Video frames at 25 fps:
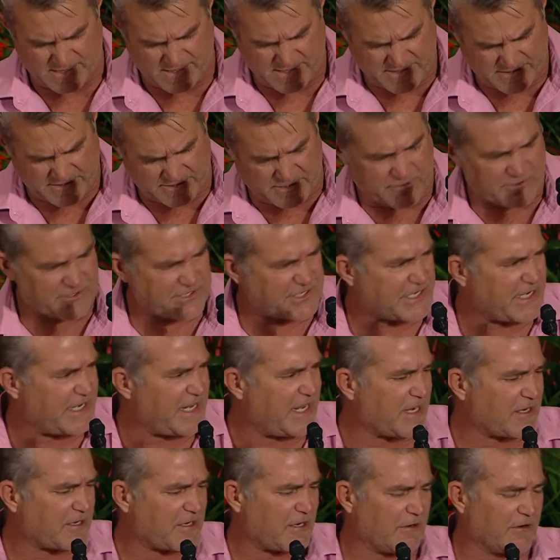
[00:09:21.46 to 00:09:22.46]
The
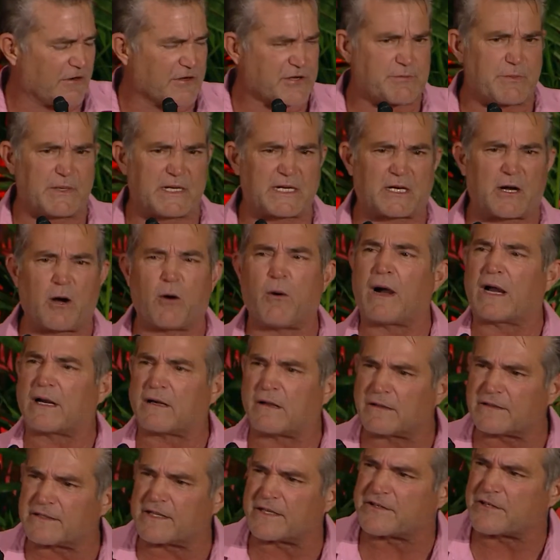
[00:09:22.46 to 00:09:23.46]
city encouraged me to go out
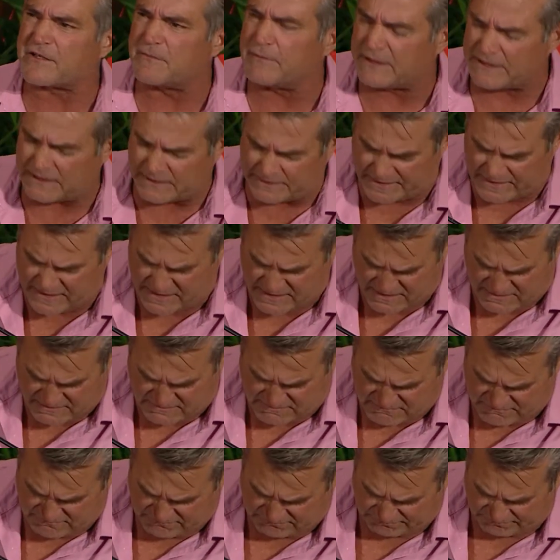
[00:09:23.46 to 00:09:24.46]
on disability, and
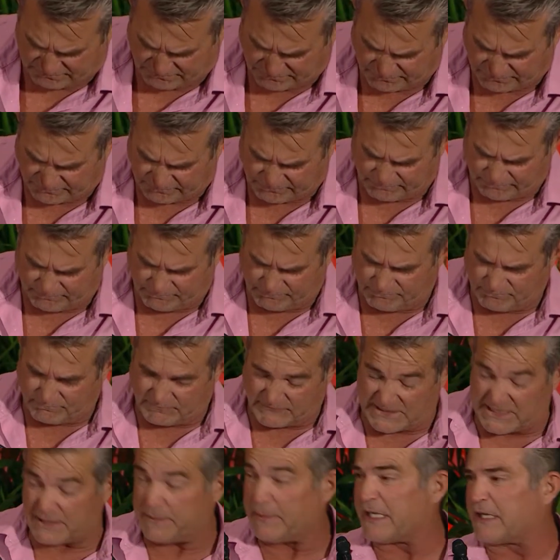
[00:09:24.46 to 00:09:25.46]

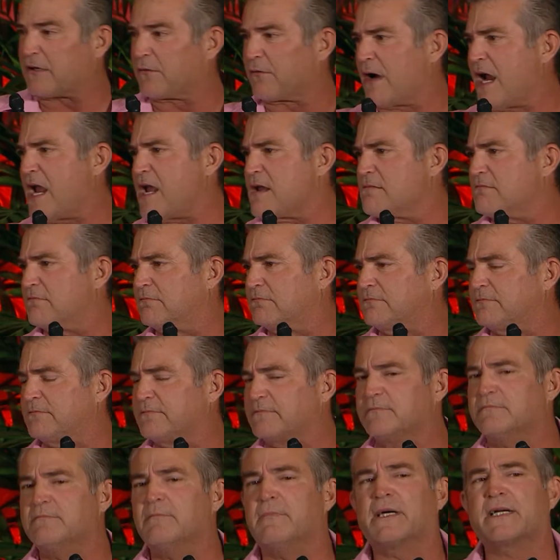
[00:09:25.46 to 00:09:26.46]
it'd have been great,
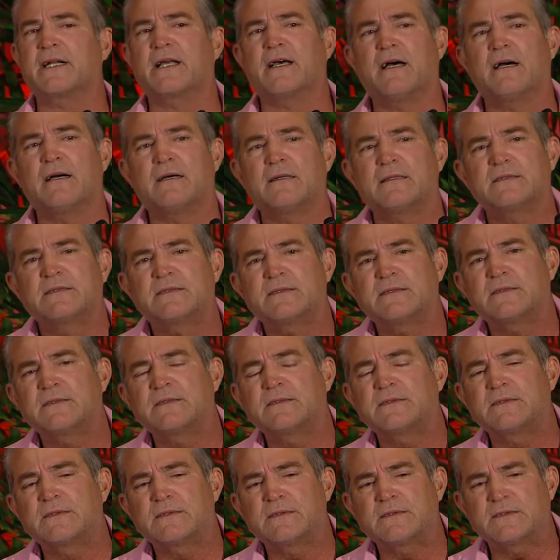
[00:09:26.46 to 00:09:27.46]
but
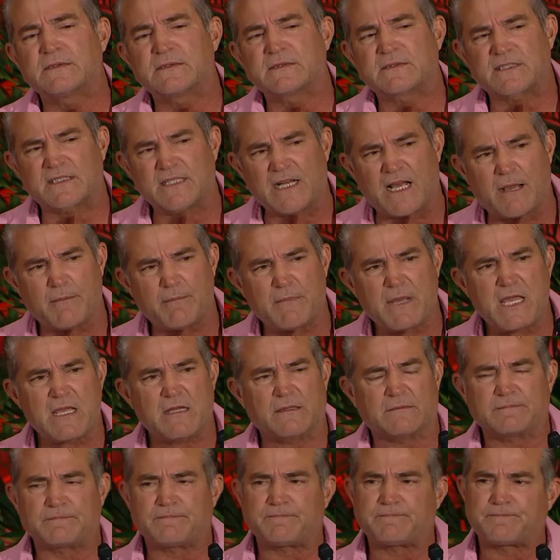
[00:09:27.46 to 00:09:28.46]
it's not
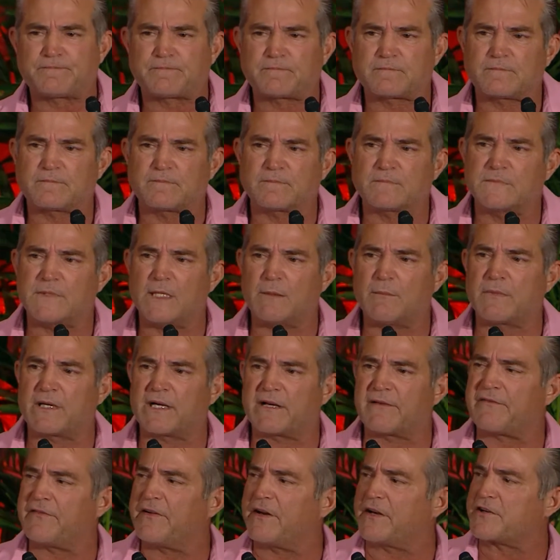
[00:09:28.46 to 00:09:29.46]
me. I'm going
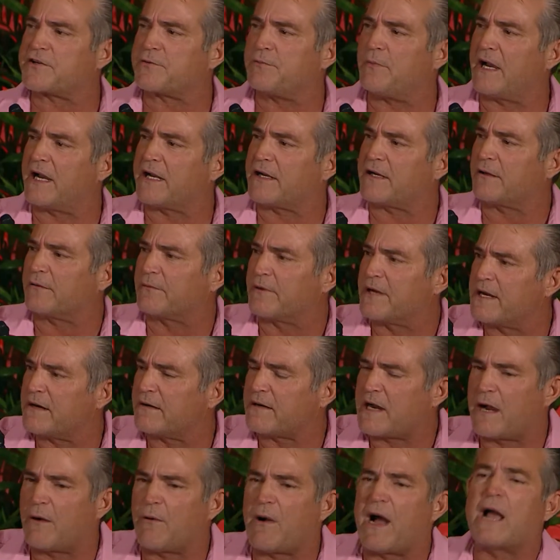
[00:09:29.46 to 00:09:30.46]
to finish my career
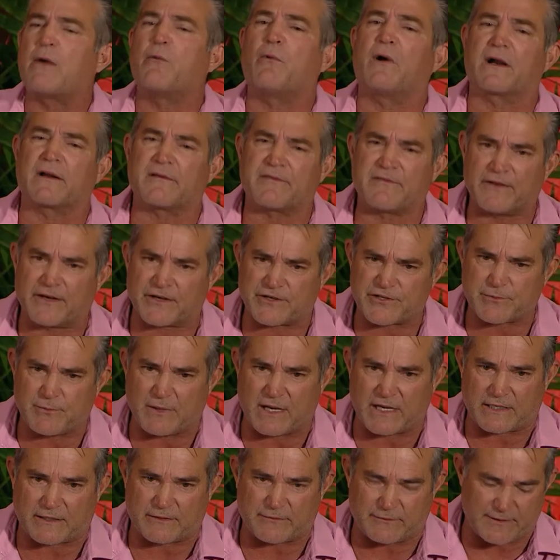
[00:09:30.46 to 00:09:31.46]
how I want to finish
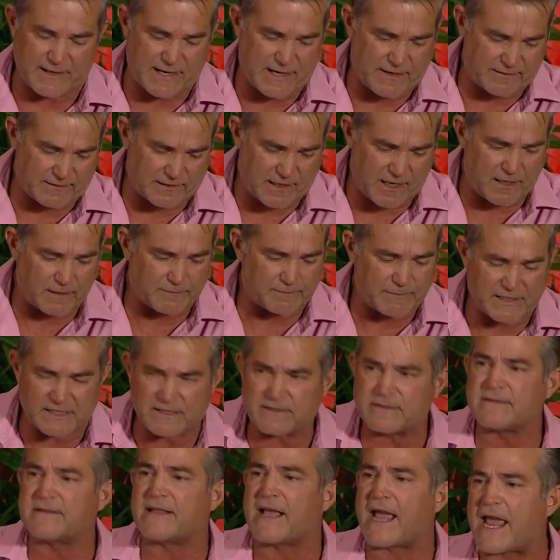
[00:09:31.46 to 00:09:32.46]
my career, and I'll be
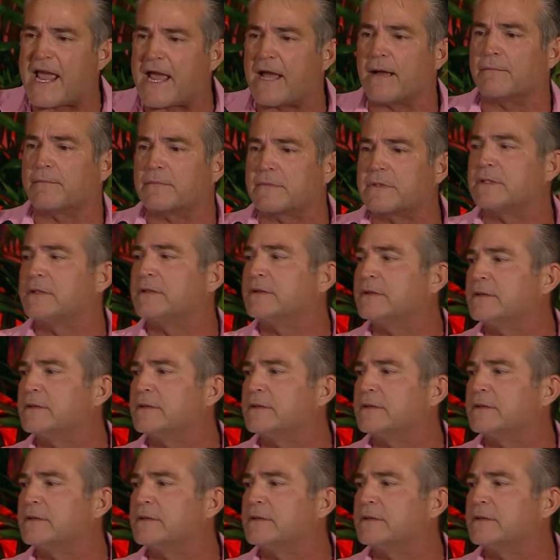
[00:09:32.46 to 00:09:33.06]
damned